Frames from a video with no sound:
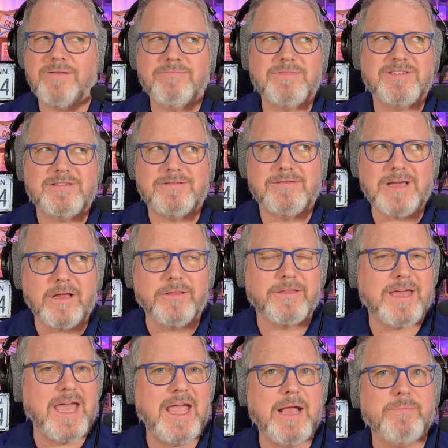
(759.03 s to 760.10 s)
stealth
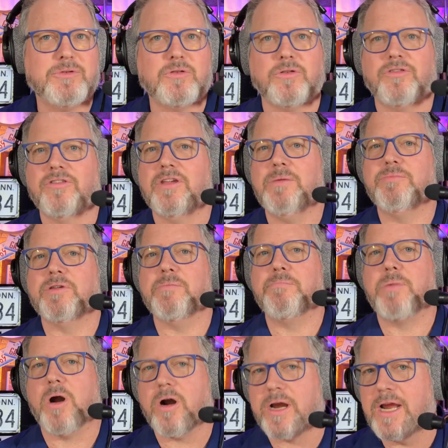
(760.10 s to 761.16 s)
camps or sleeps in
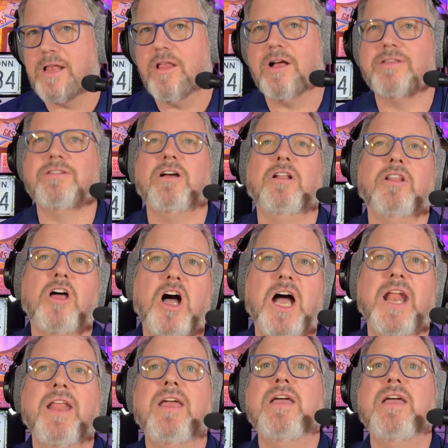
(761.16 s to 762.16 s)
parking lots a lot,